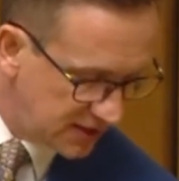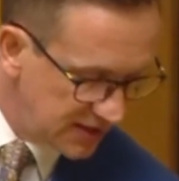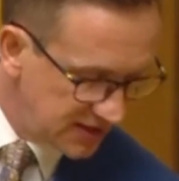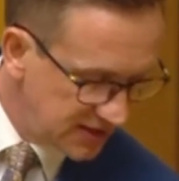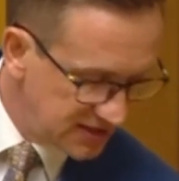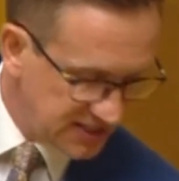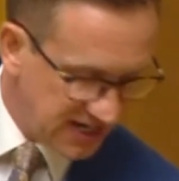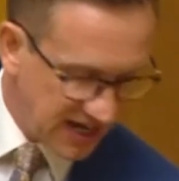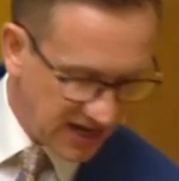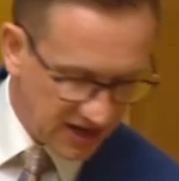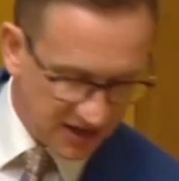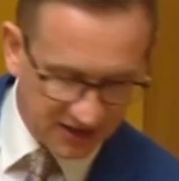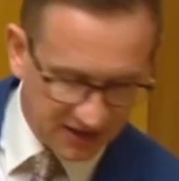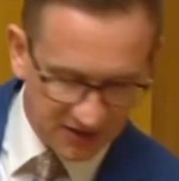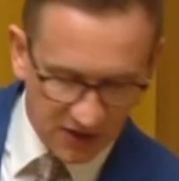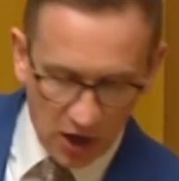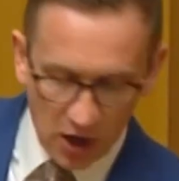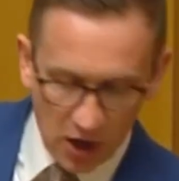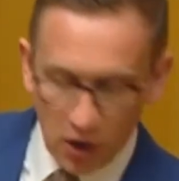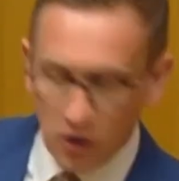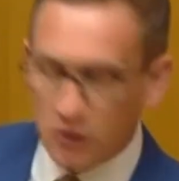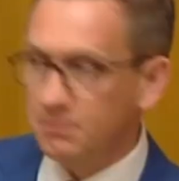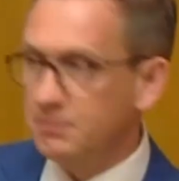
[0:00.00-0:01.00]
touting the
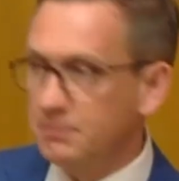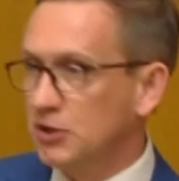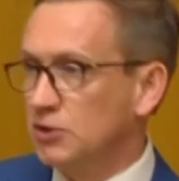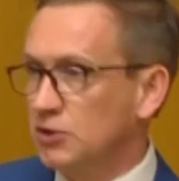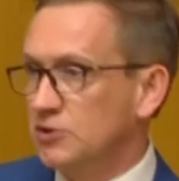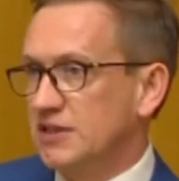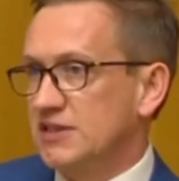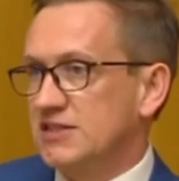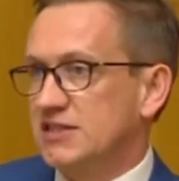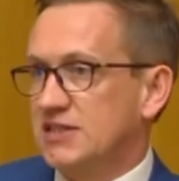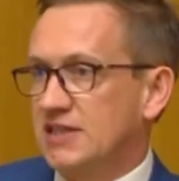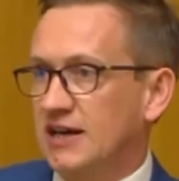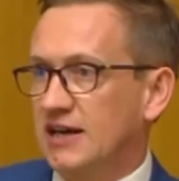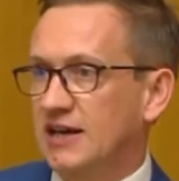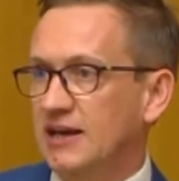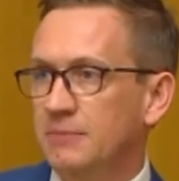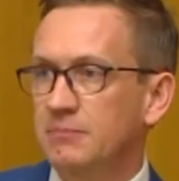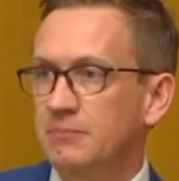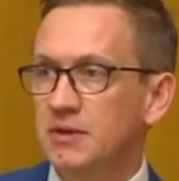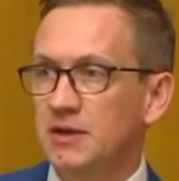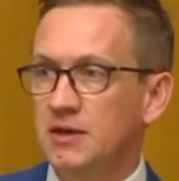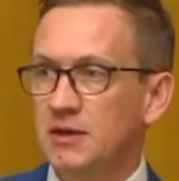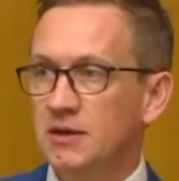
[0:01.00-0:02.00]
home builder
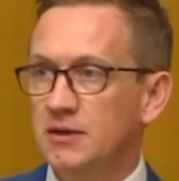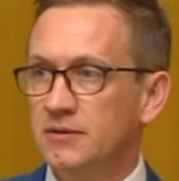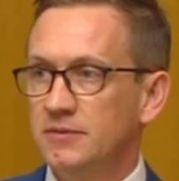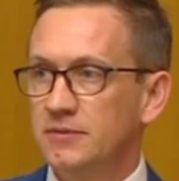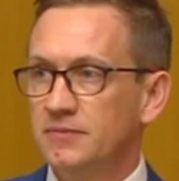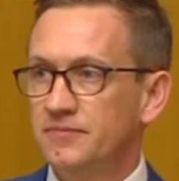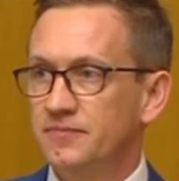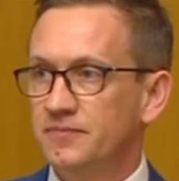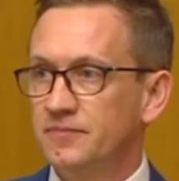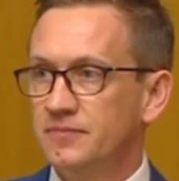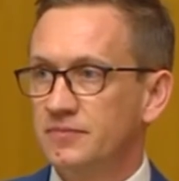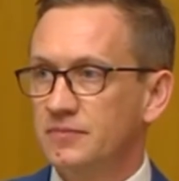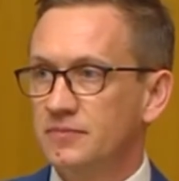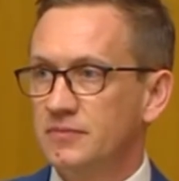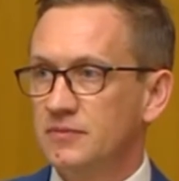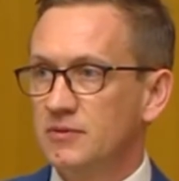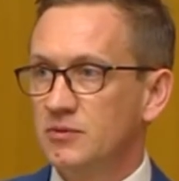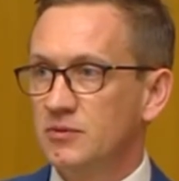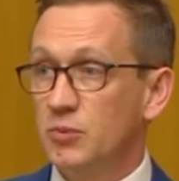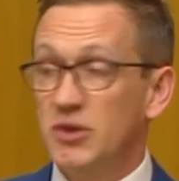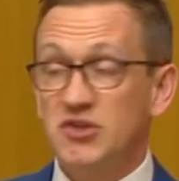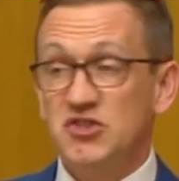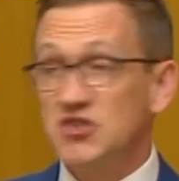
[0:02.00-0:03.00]
scheme,
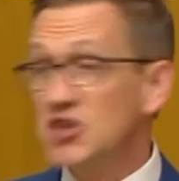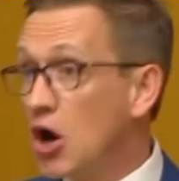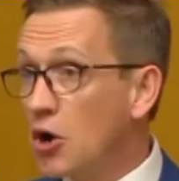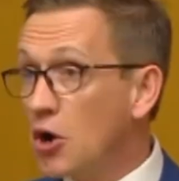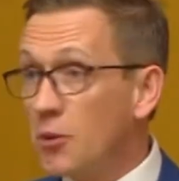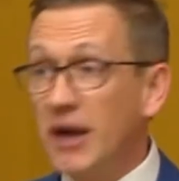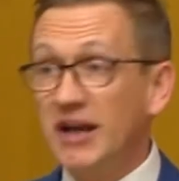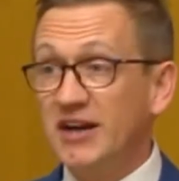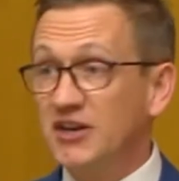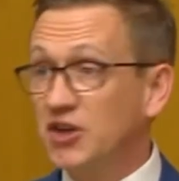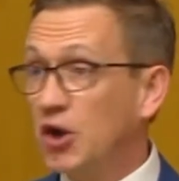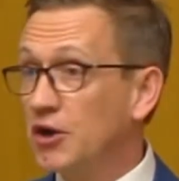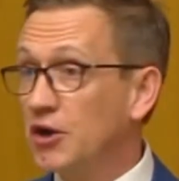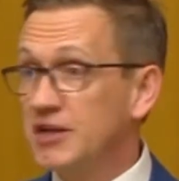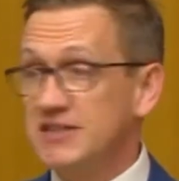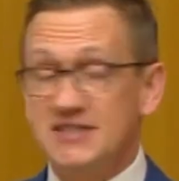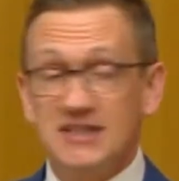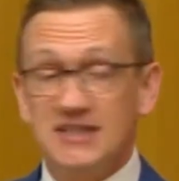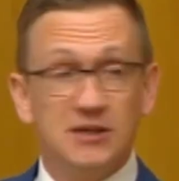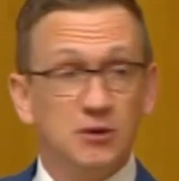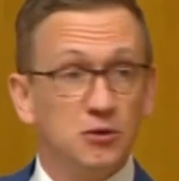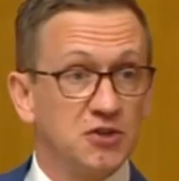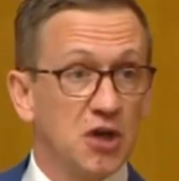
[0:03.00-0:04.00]
which no one had got a
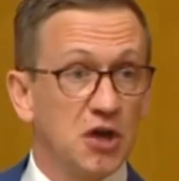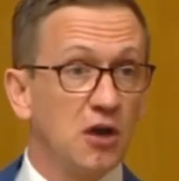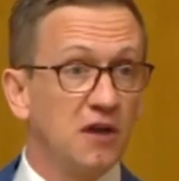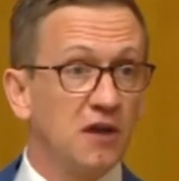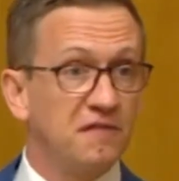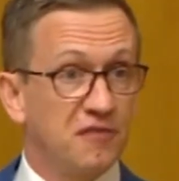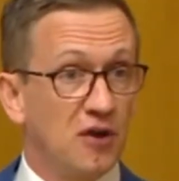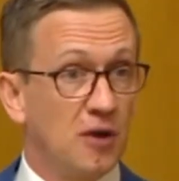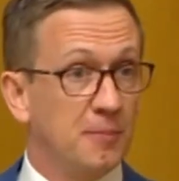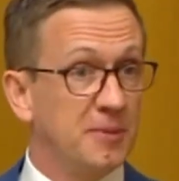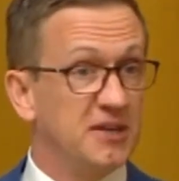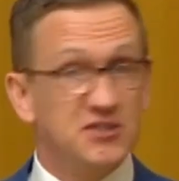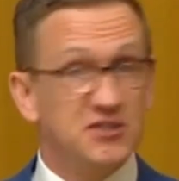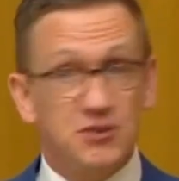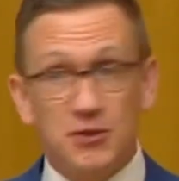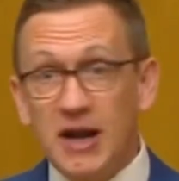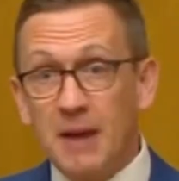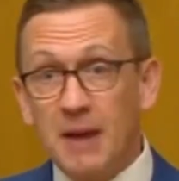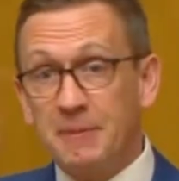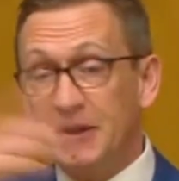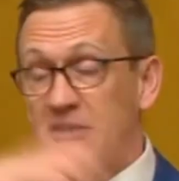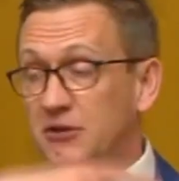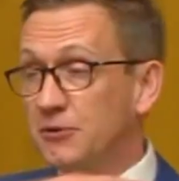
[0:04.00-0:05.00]
single dollar from. He stood
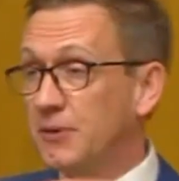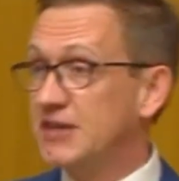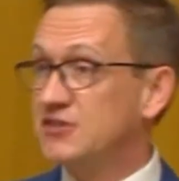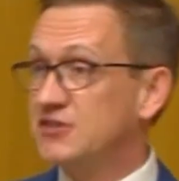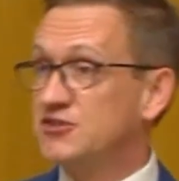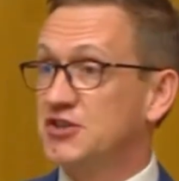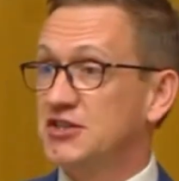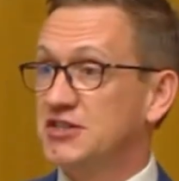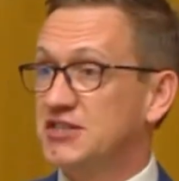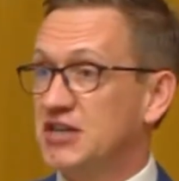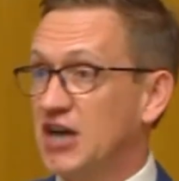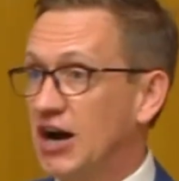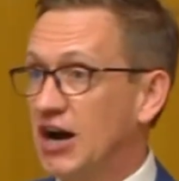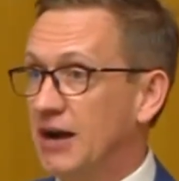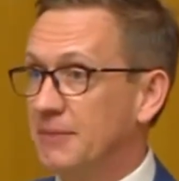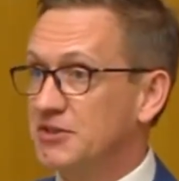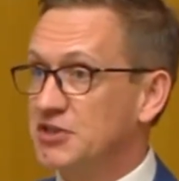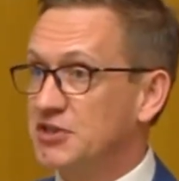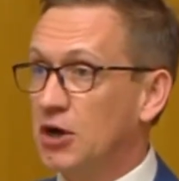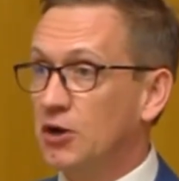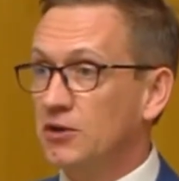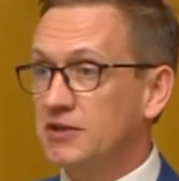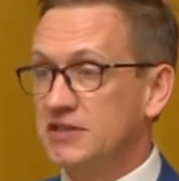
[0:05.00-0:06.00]
up in question time,
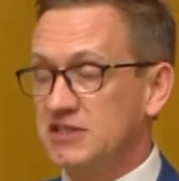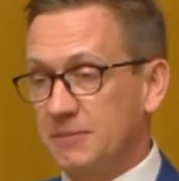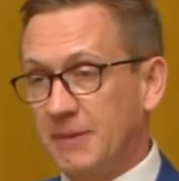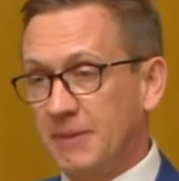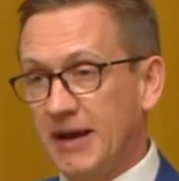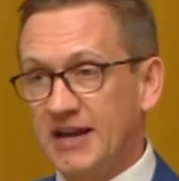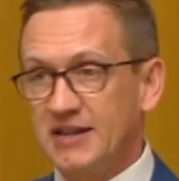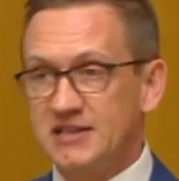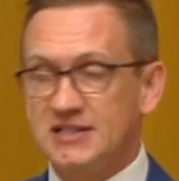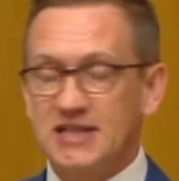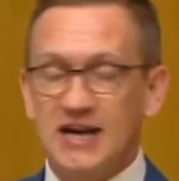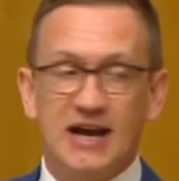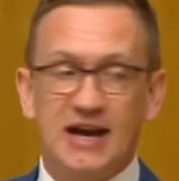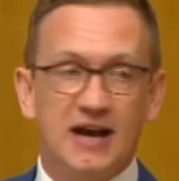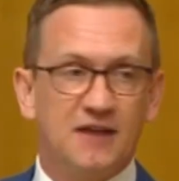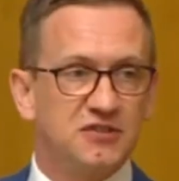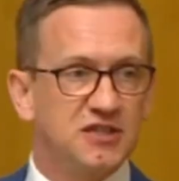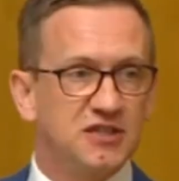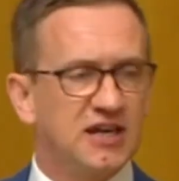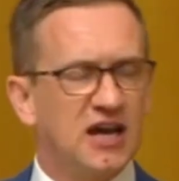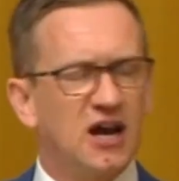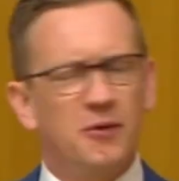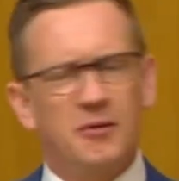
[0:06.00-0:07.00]
told us about it day
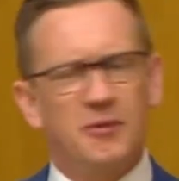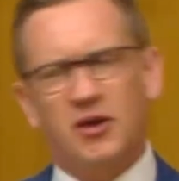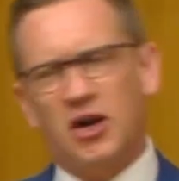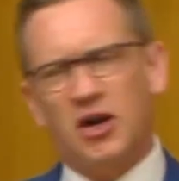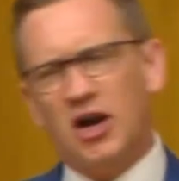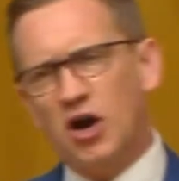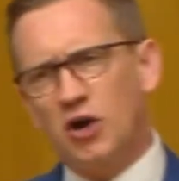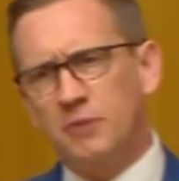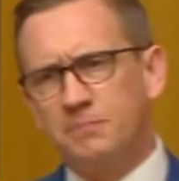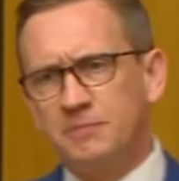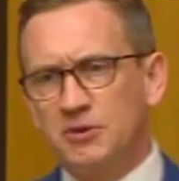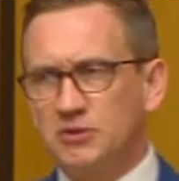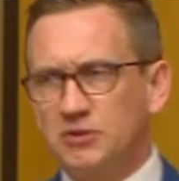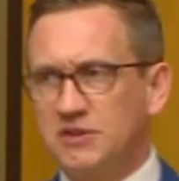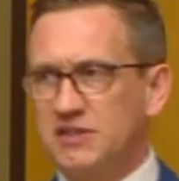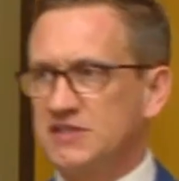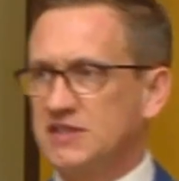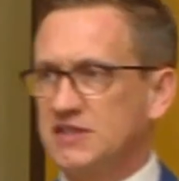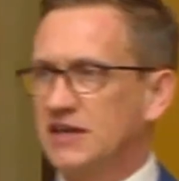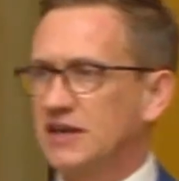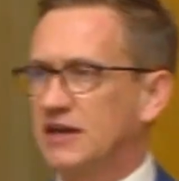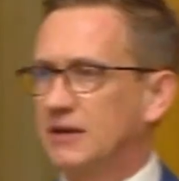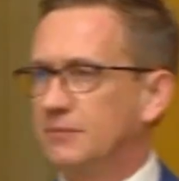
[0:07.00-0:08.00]
after day. Oh, we've got a home builder
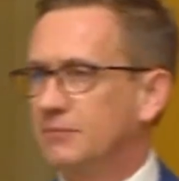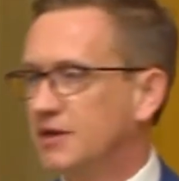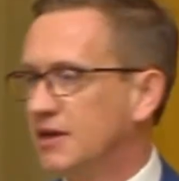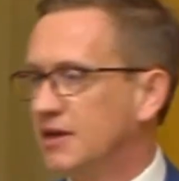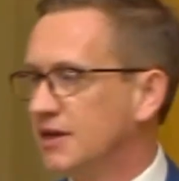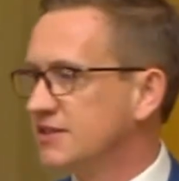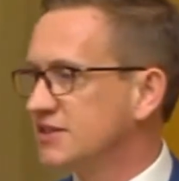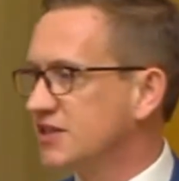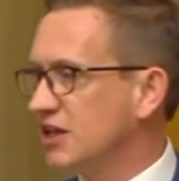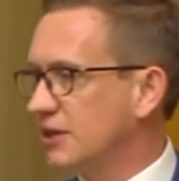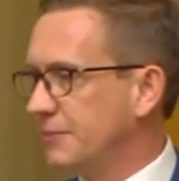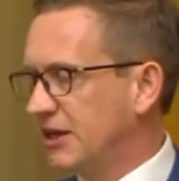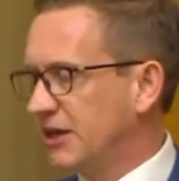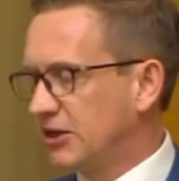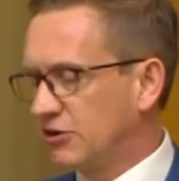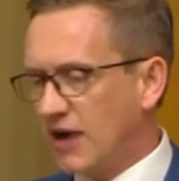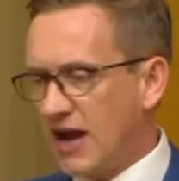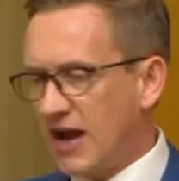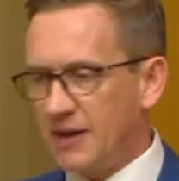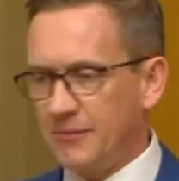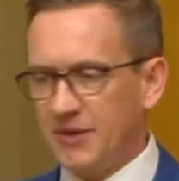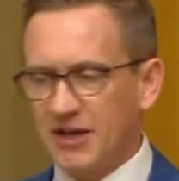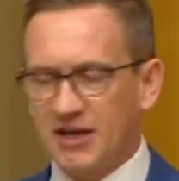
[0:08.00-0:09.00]
scheme. It's going to be
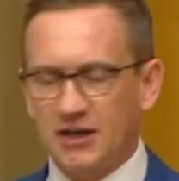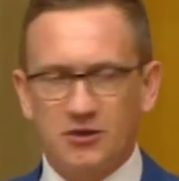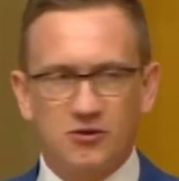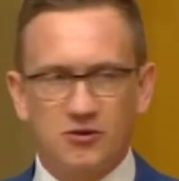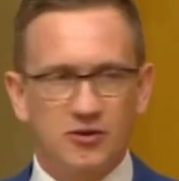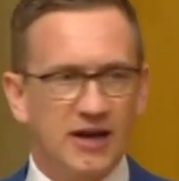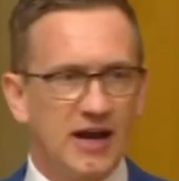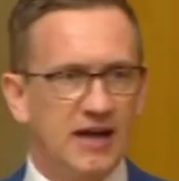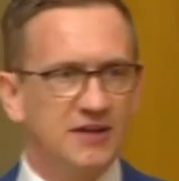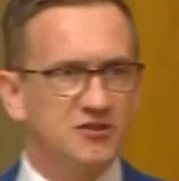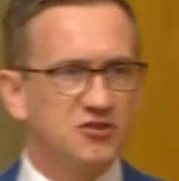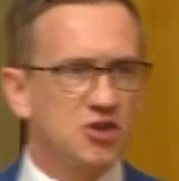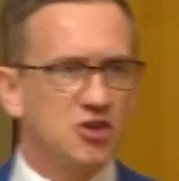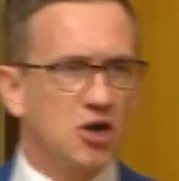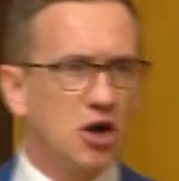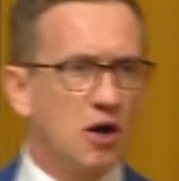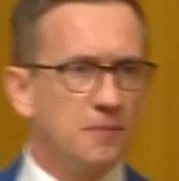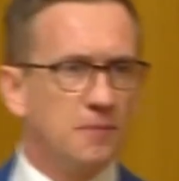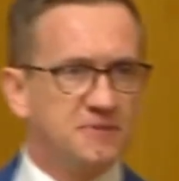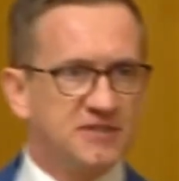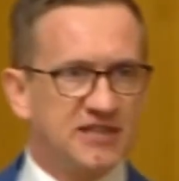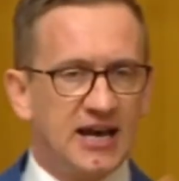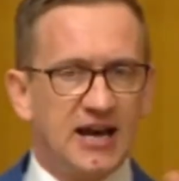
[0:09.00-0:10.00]
great. We're going to create
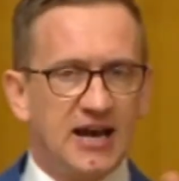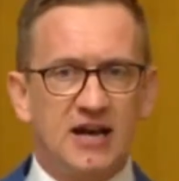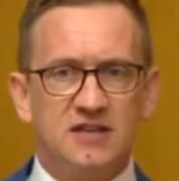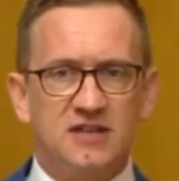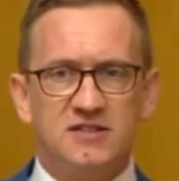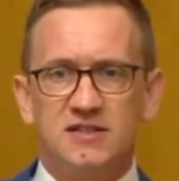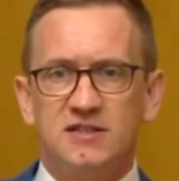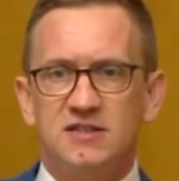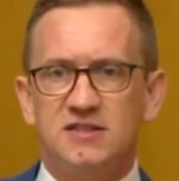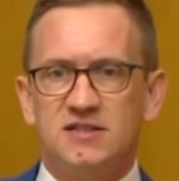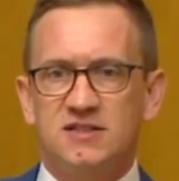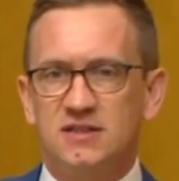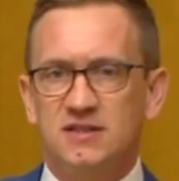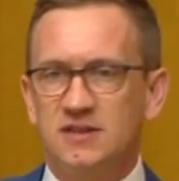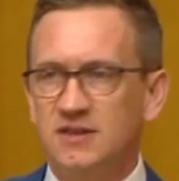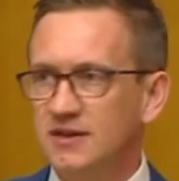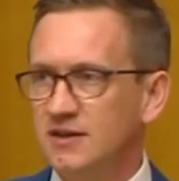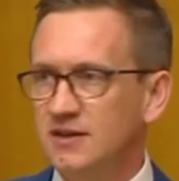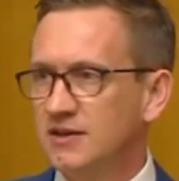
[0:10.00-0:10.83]
jobs, houses.